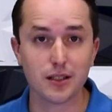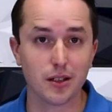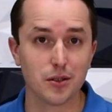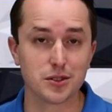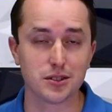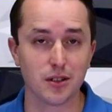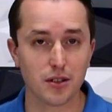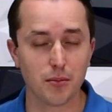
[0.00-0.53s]
and go
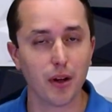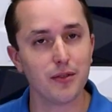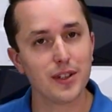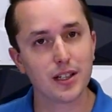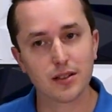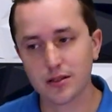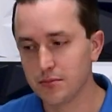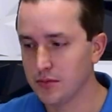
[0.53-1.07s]
install it on my
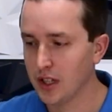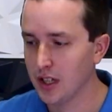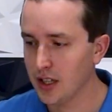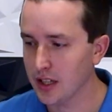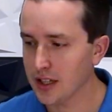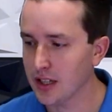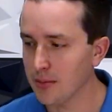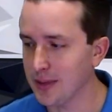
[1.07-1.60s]
vehicle,
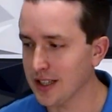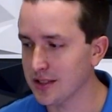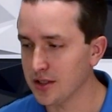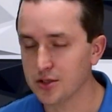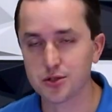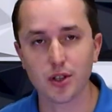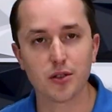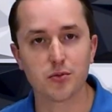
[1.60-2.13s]
I can come back to
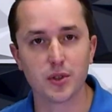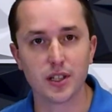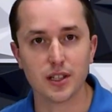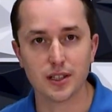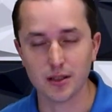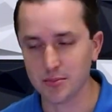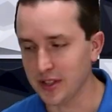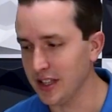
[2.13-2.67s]
the software
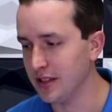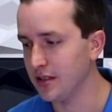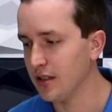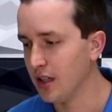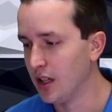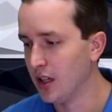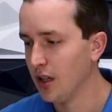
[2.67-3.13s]
and update it.